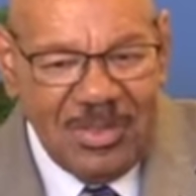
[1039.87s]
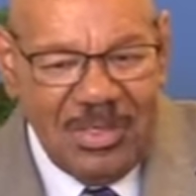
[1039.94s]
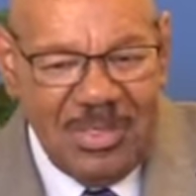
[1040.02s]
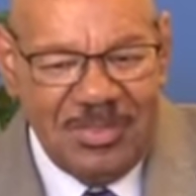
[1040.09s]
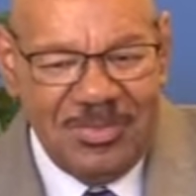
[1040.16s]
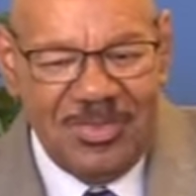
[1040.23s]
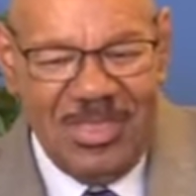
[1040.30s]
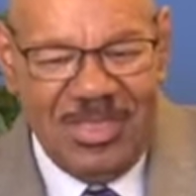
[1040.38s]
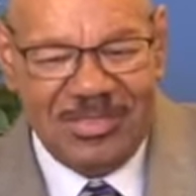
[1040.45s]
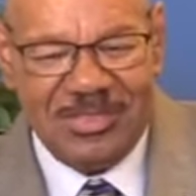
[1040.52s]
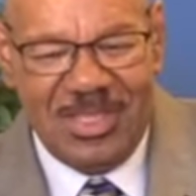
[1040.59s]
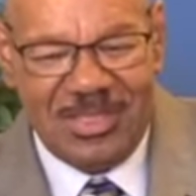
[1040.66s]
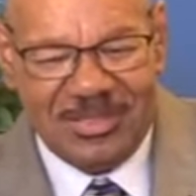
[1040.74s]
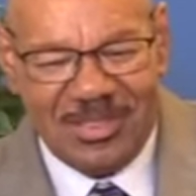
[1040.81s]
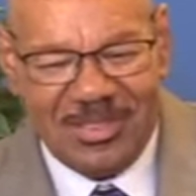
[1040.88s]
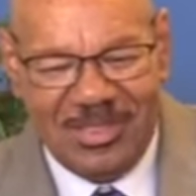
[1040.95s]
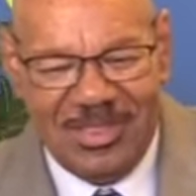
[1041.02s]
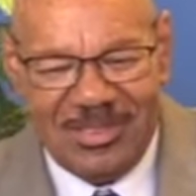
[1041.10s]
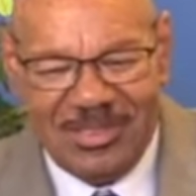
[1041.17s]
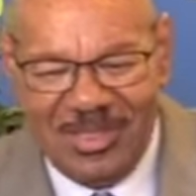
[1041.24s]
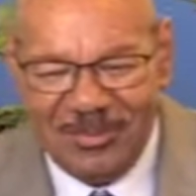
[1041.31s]
And they said to
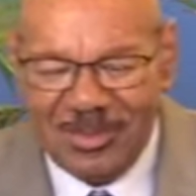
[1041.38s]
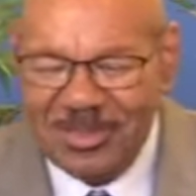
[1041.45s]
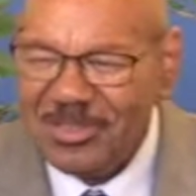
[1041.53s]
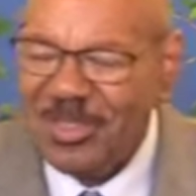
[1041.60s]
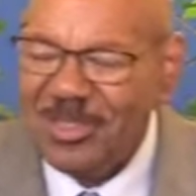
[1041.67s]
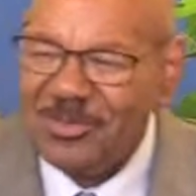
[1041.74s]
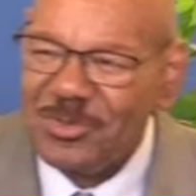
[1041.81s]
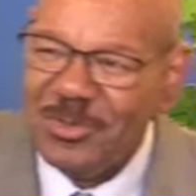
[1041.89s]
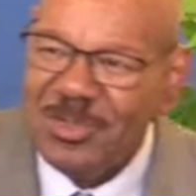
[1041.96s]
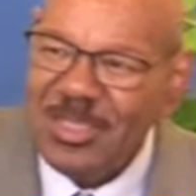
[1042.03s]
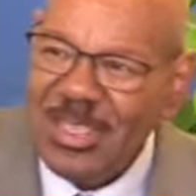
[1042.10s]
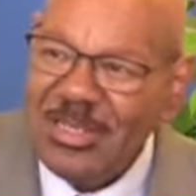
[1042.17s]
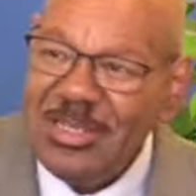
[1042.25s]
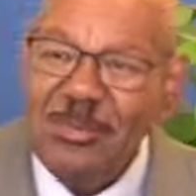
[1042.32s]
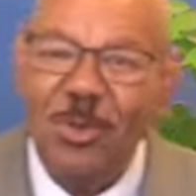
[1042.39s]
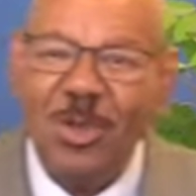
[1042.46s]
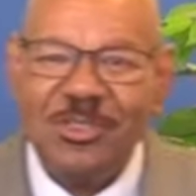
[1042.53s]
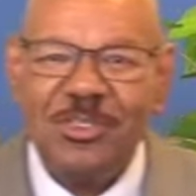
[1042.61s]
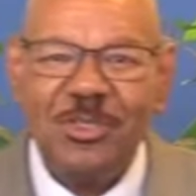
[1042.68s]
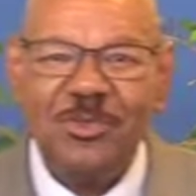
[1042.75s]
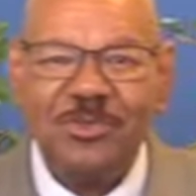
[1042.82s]
King Nebuchadnezzar, and he
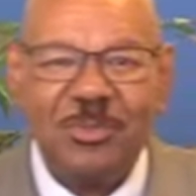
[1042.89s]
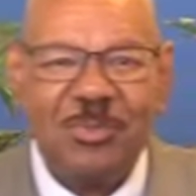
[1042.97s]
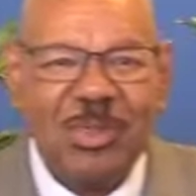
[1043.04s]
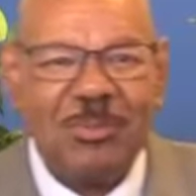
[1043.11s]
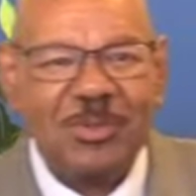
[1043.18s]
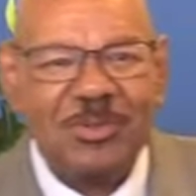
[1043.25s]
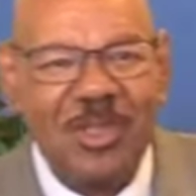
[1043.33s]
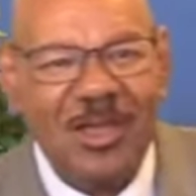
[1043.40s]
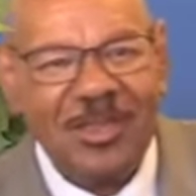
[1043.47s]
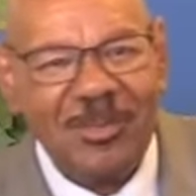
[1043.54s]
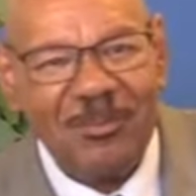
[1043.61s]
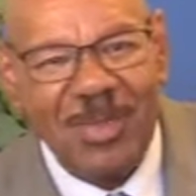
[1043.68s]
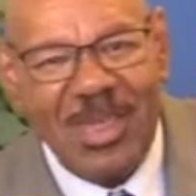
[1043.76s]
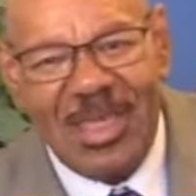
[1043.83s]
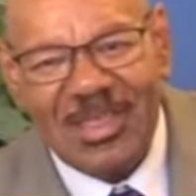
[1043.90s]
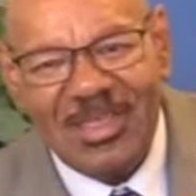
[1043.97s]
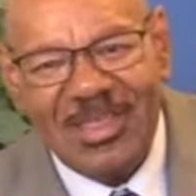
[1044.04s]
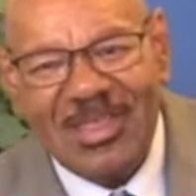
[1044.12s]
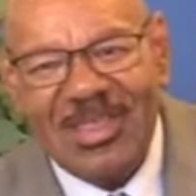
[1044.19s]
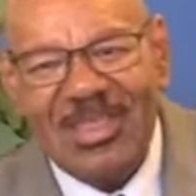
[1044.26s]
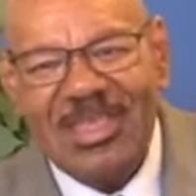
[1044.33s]
wasn't used to people talking back.
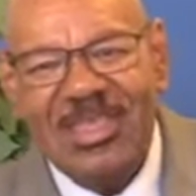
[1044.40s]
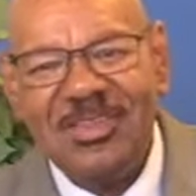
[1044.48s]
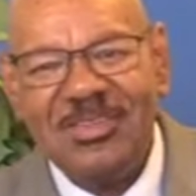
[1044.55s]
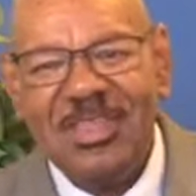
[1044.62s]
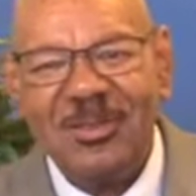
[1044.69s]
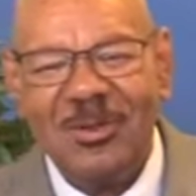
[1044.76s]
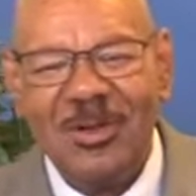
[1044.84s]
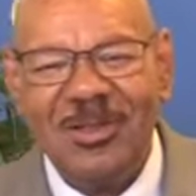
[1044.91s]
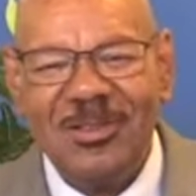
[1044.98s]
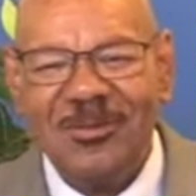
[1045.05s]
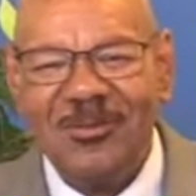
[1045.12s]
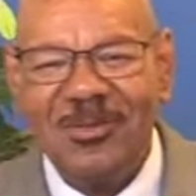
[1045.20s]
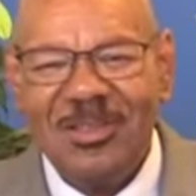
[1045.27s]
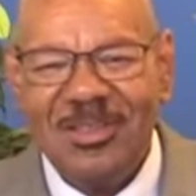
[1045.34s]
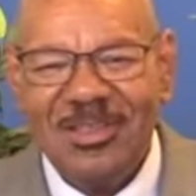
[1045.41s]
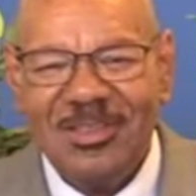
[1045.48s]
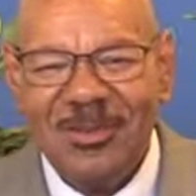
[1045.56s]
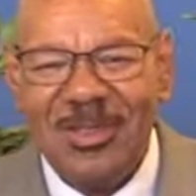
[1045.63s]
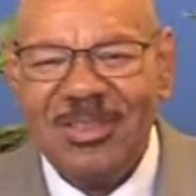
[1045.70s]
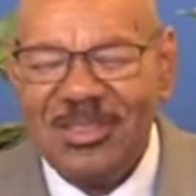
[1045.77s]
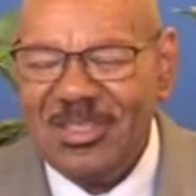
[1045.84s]
He said, well,
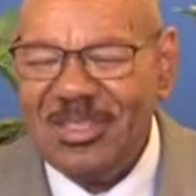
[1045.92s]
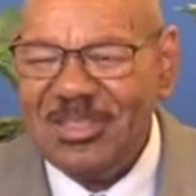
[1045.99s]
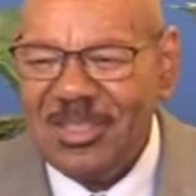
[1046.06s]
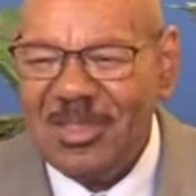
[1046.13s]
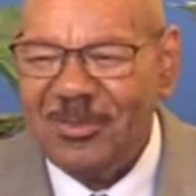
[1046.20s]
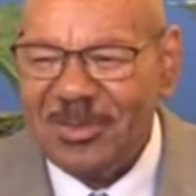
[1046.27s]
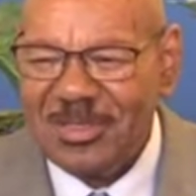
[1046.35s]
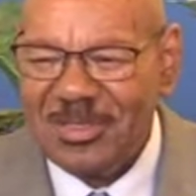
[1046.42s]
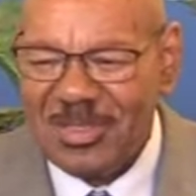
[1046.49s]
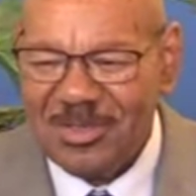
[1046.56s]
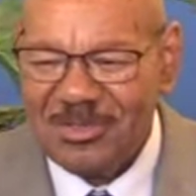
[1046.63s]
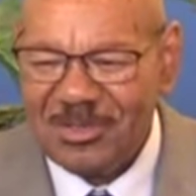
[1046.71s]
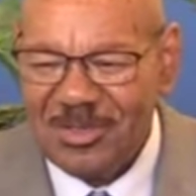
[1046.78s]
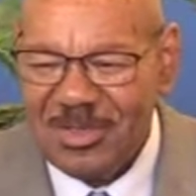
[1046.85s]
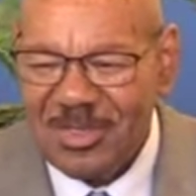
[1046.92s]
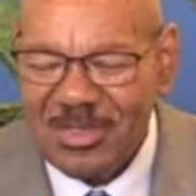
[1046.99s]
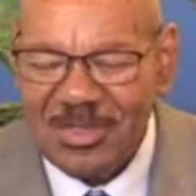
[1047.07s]
great King Nebuchadnezzar,